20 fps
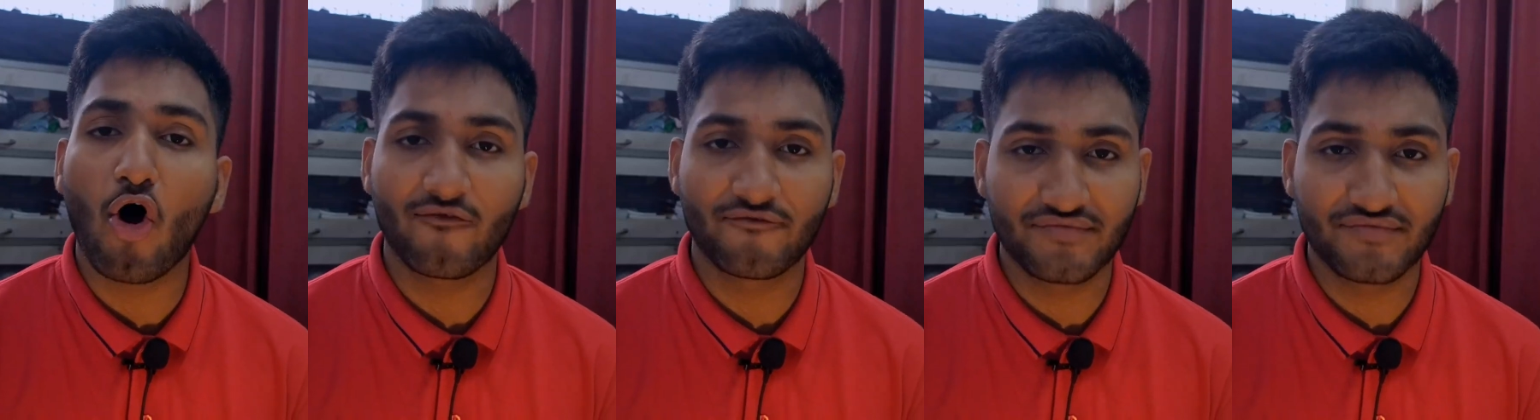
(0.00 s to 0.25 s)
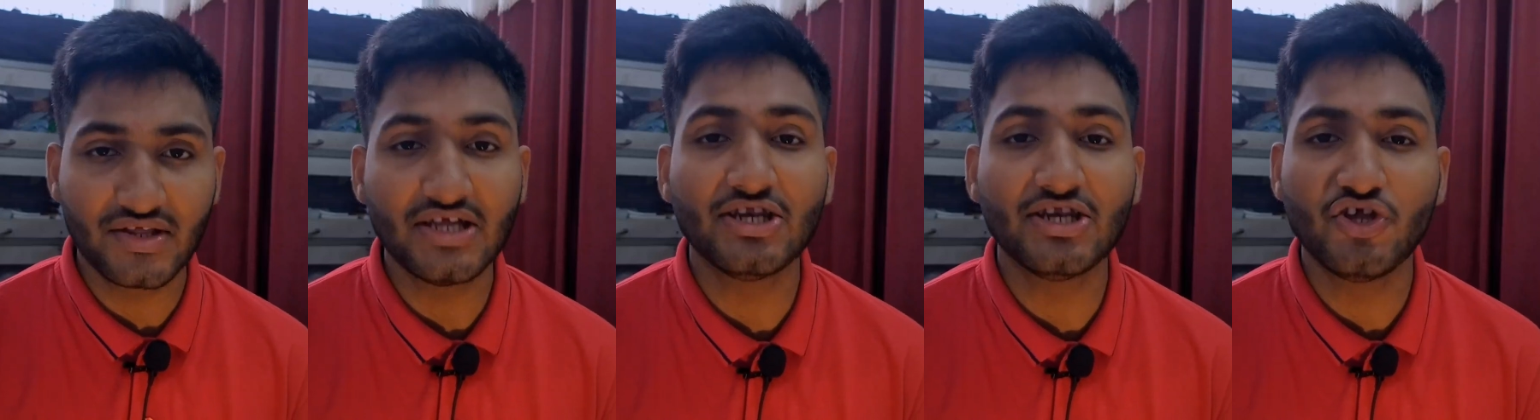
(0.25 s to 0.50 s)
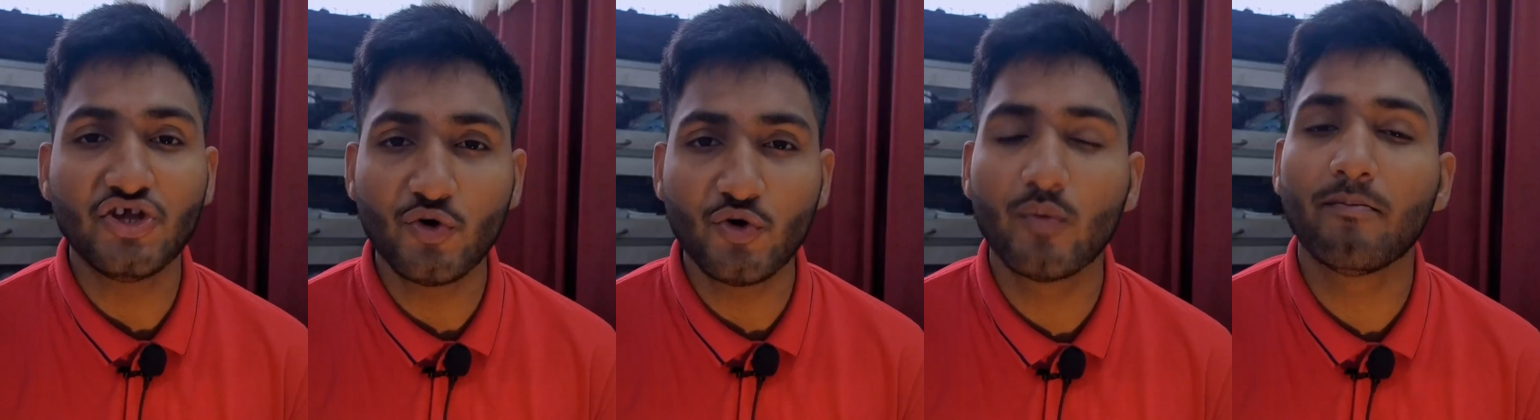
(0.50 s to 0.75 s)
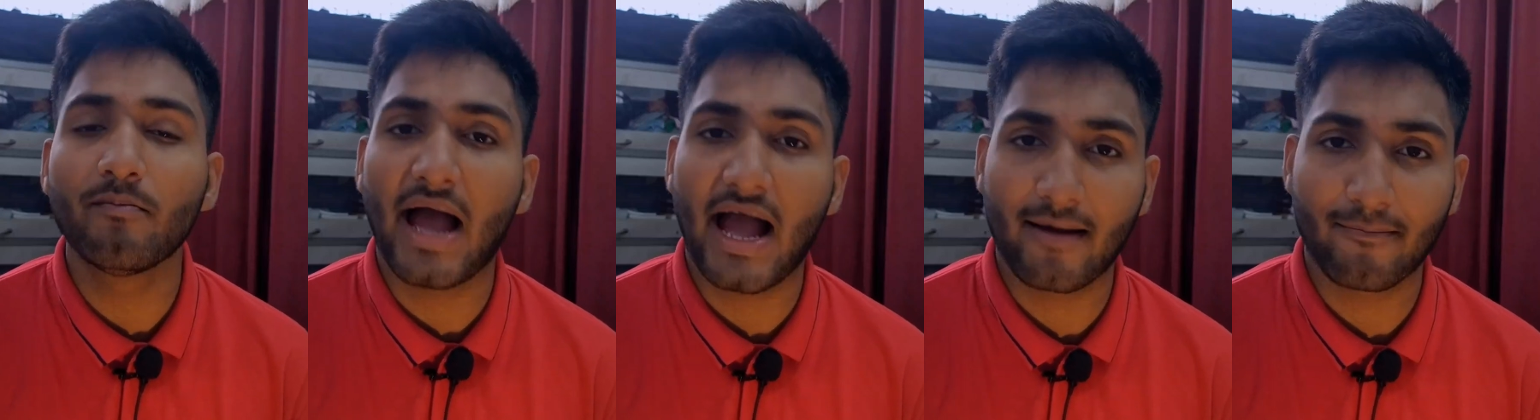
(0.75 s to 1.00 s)
of the new
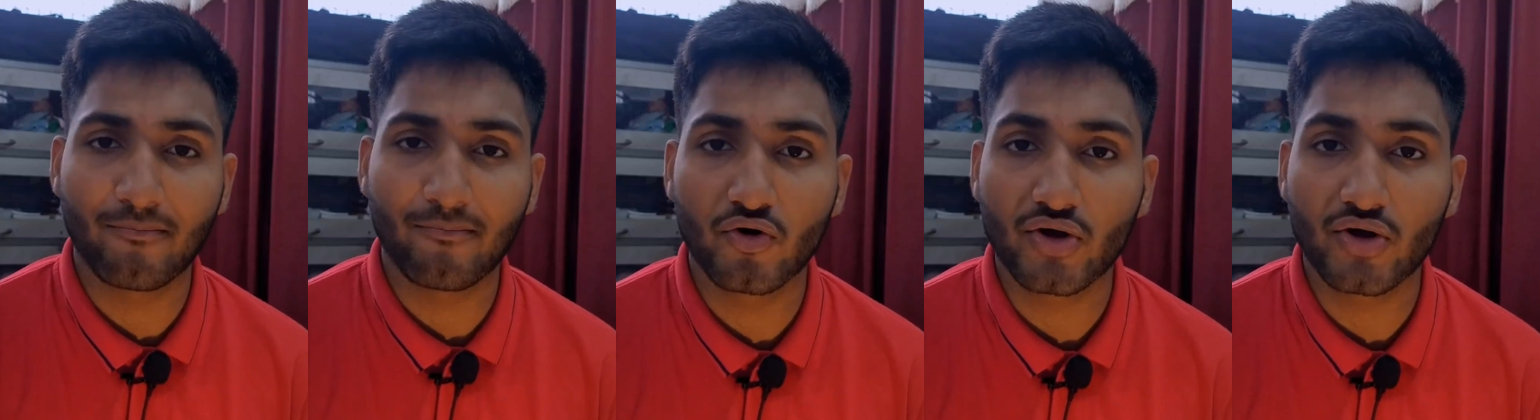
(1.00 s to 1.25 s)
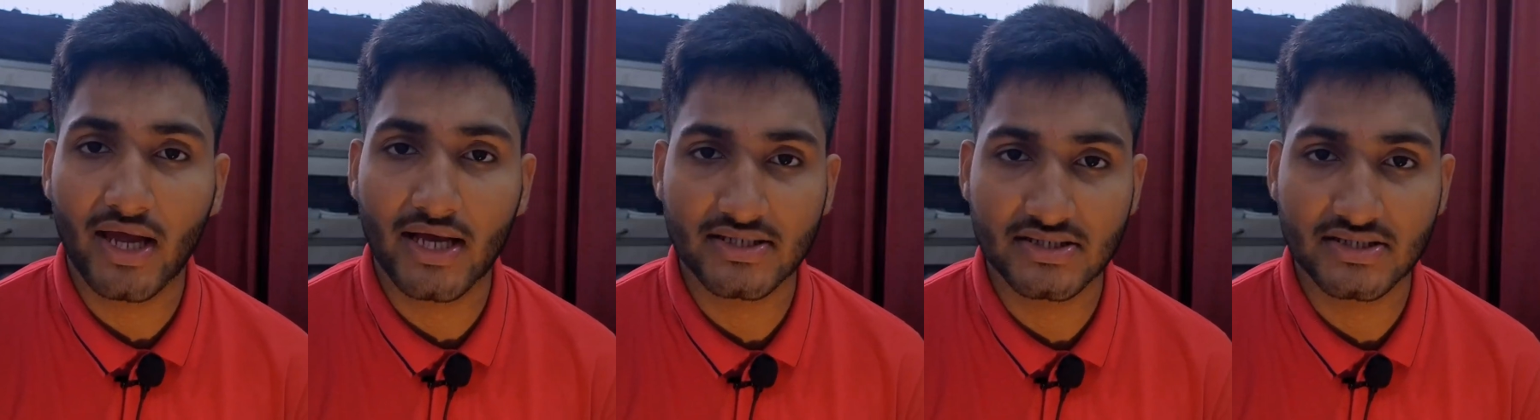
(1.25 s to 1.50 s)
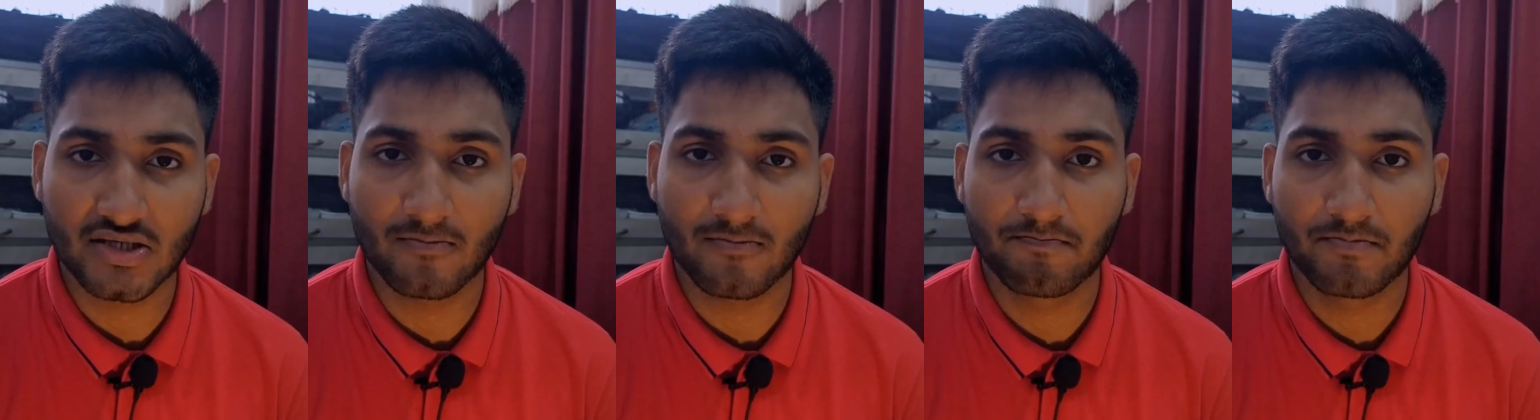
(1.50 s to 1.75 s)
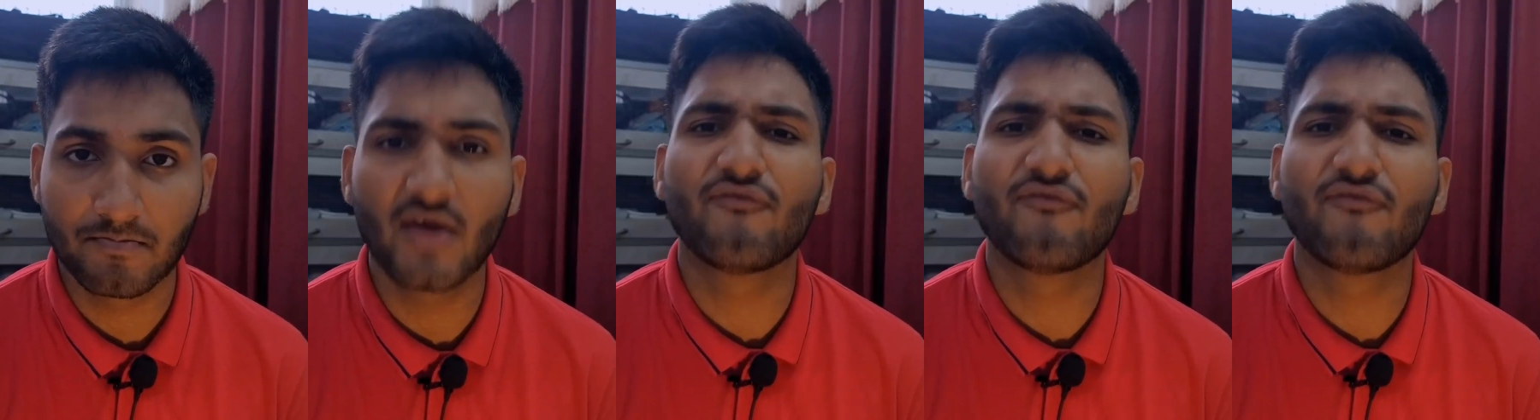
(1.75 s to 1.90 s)
MacBook S E.